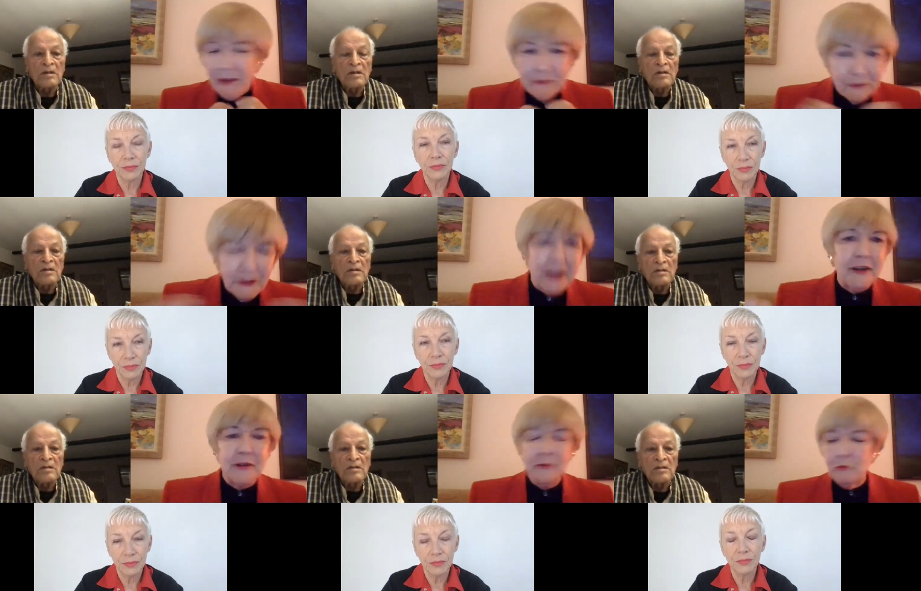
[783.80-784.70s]

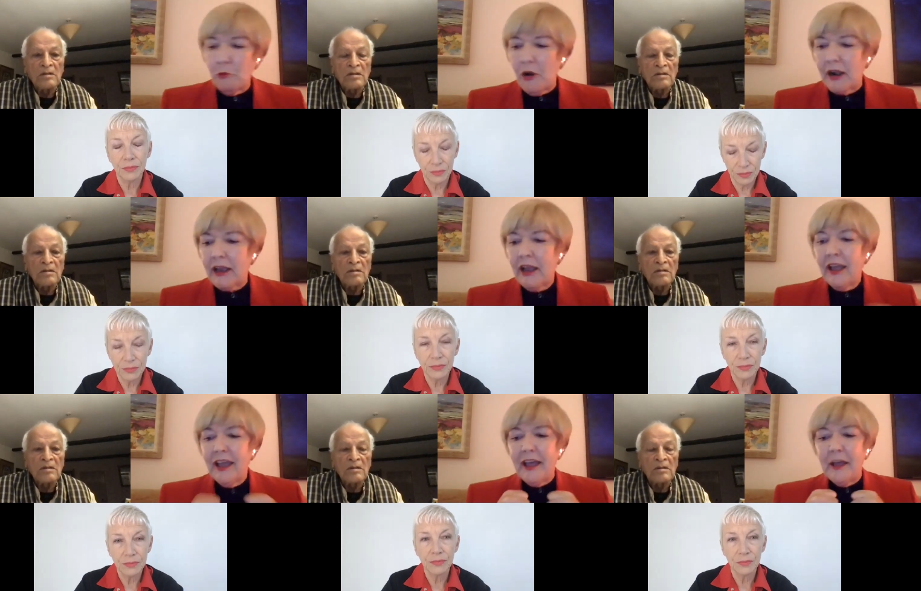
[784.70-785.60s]
Speaker 1: fair work,
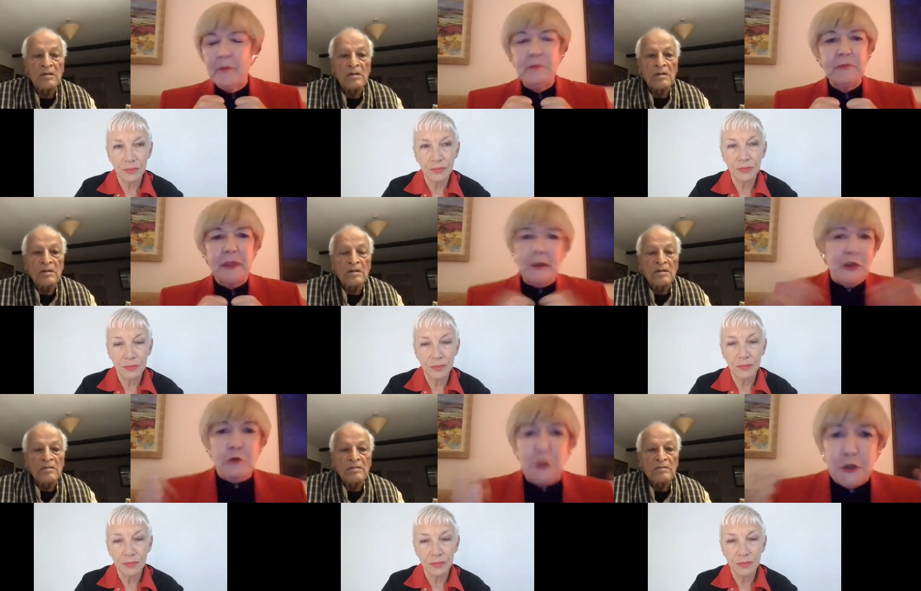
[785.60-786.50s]
um,
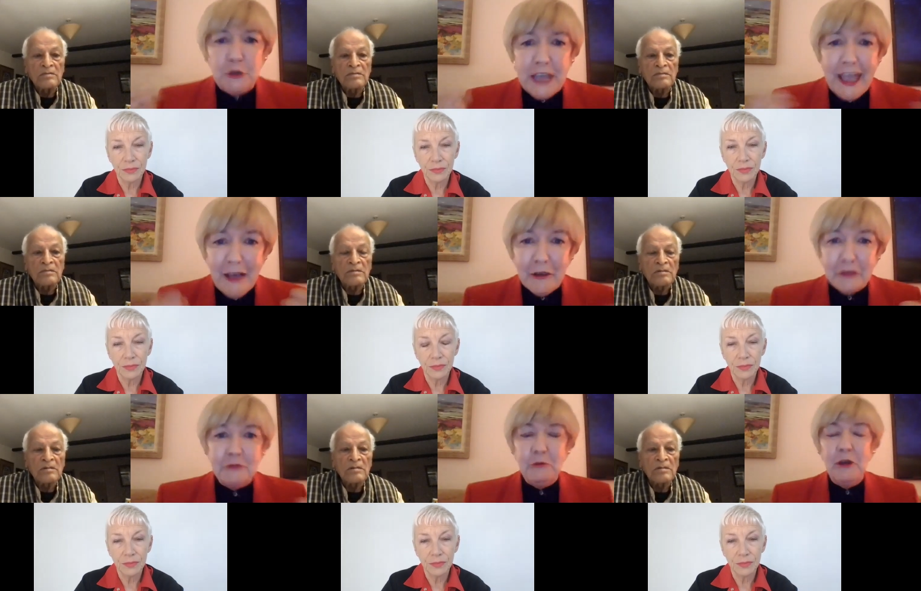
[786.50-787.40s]
good
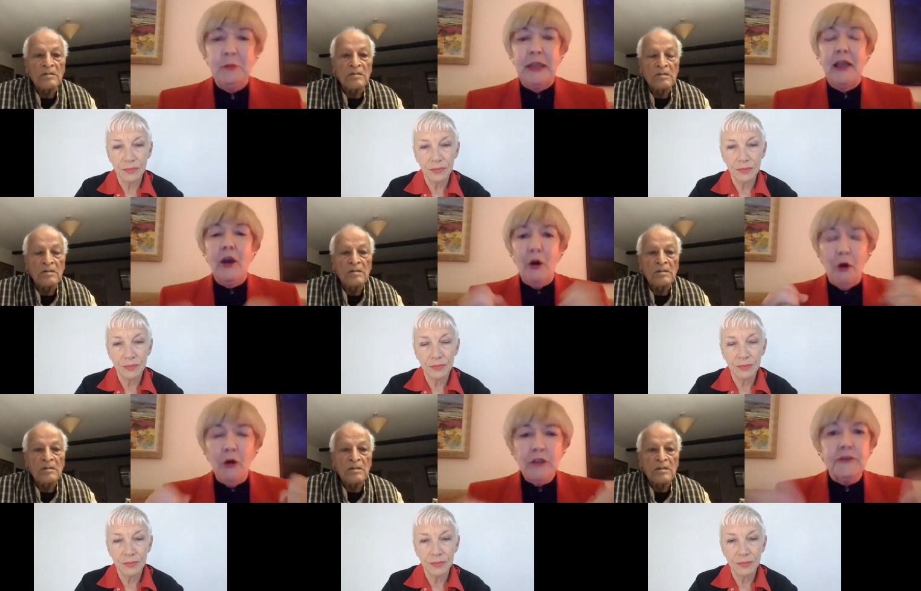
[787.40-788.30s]
health and well-being
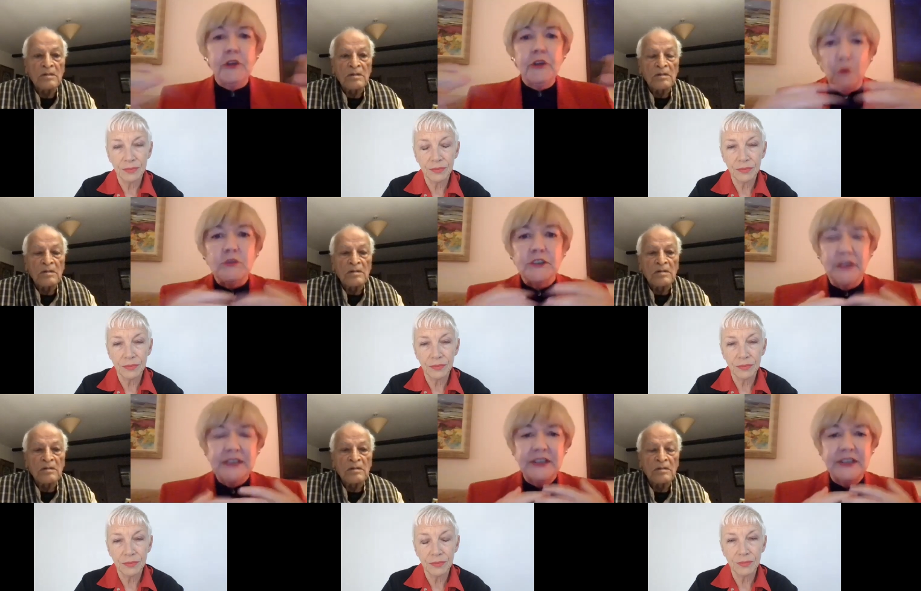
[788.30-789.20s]
all of the goals
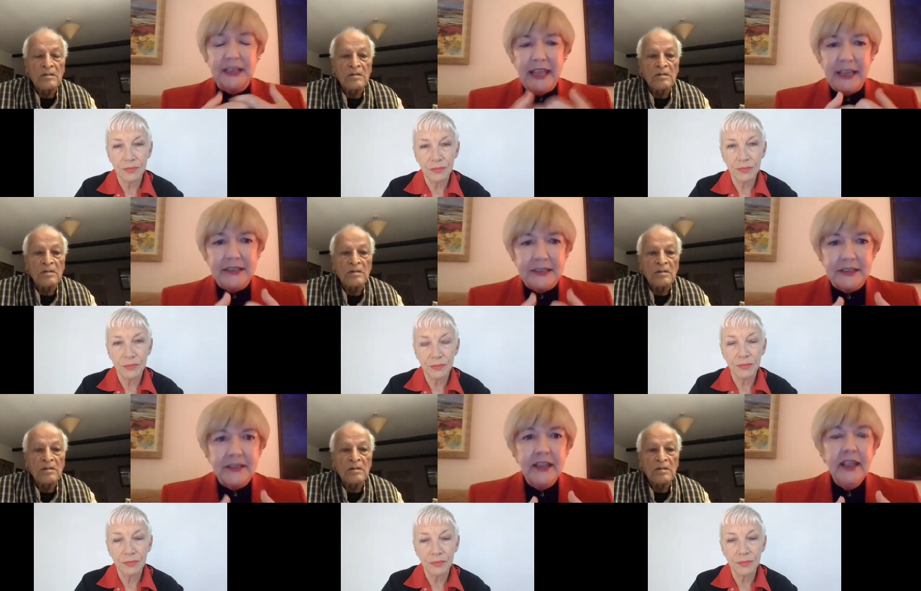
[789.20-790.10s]
are
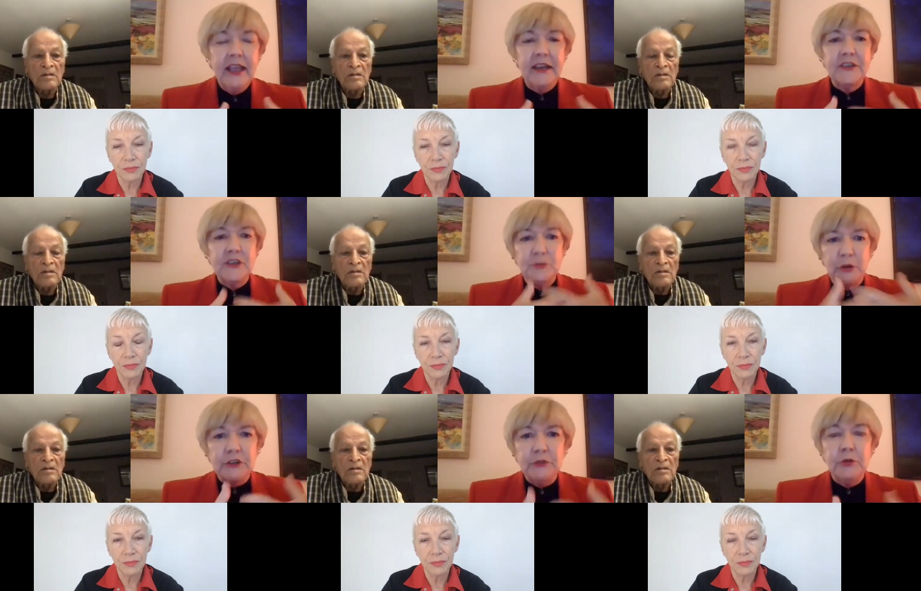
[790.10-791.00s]
interconnected. And I just
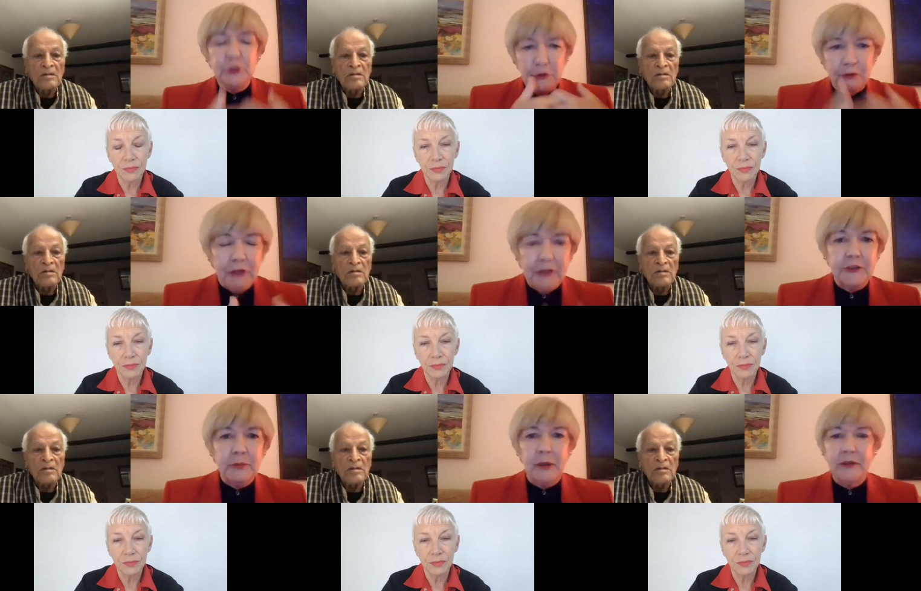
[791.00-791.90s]
wondered what you
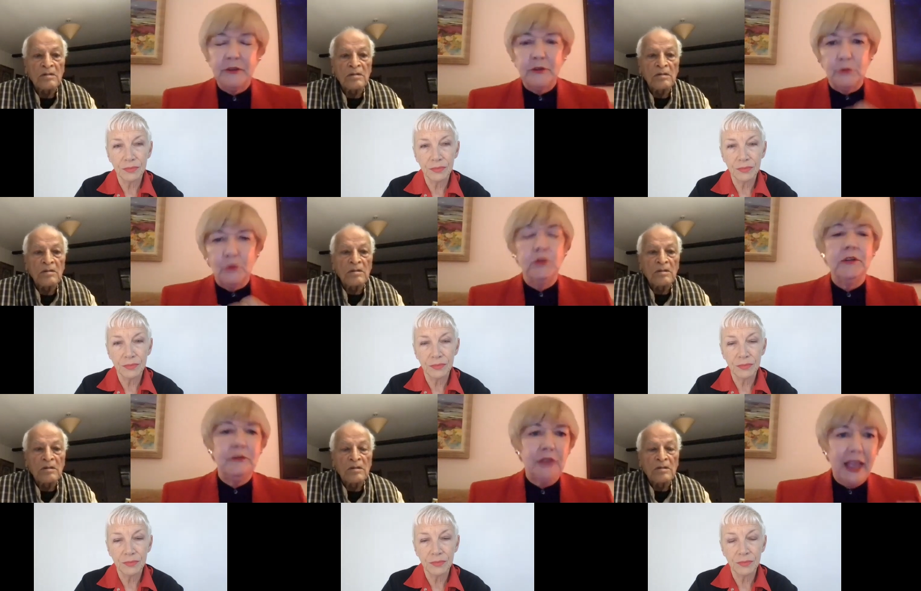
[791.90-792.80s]
felt about the role
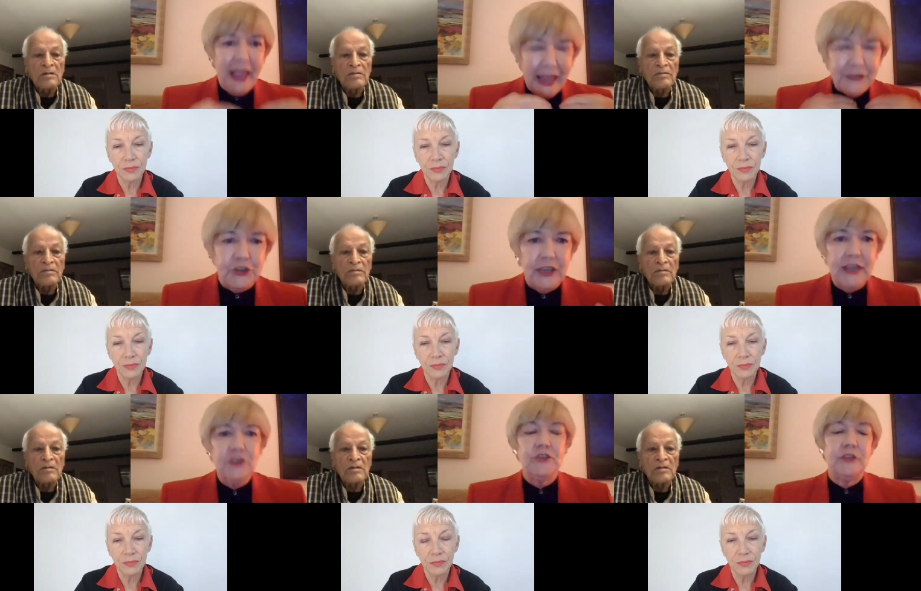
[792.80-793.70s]
of
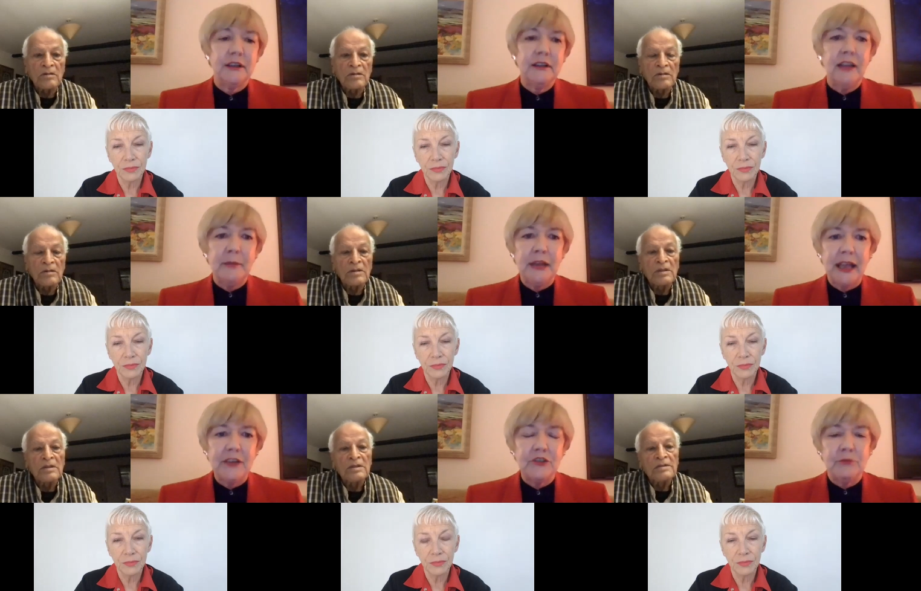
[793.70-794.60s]
education and climate
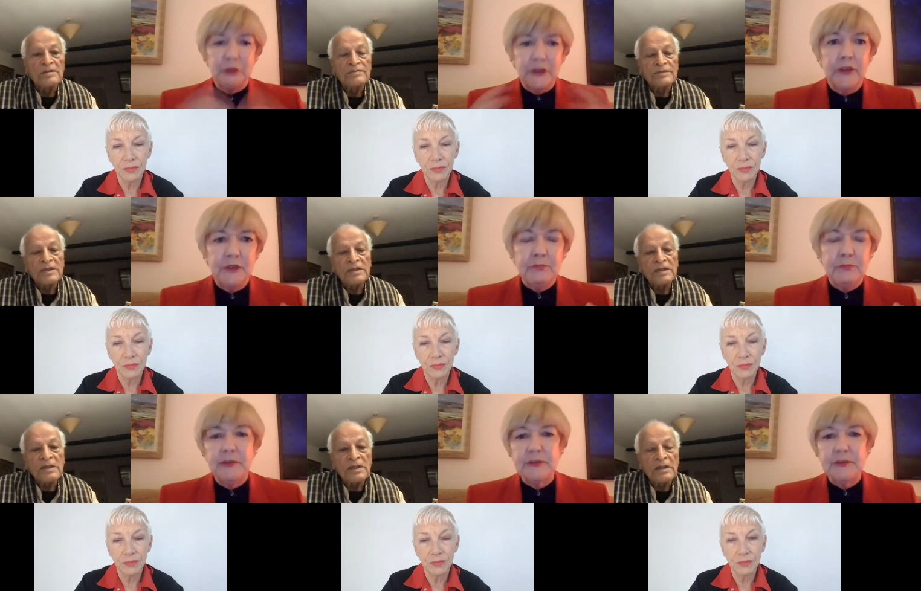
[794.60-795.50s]
action within the,
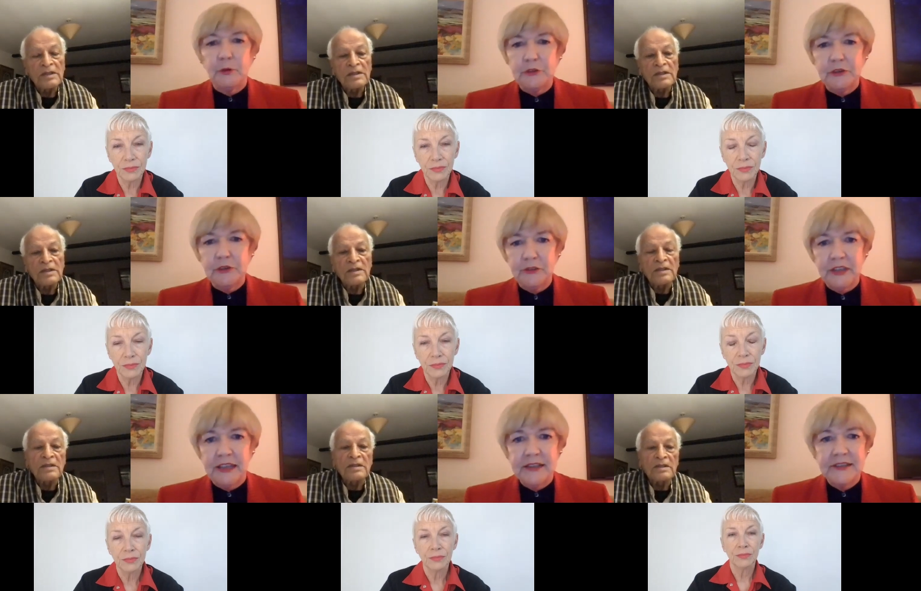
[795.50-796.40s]
this broader
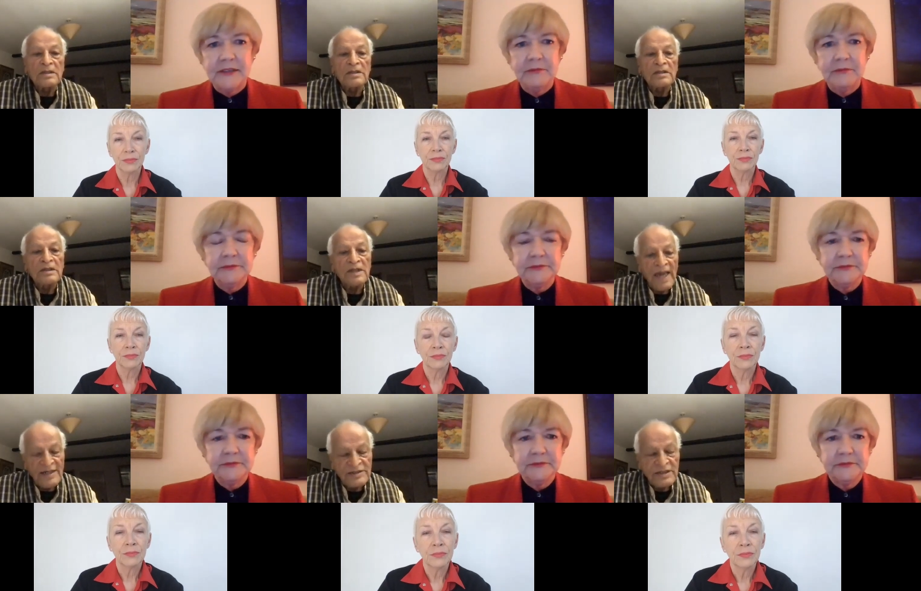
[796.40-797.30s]
context.
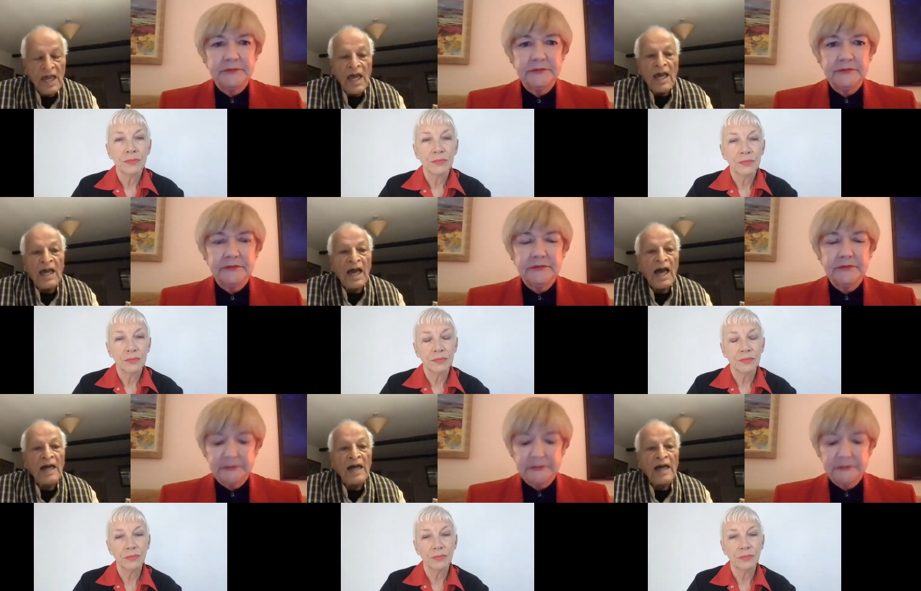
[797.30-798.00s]
Speaker 2: Yes, uh, I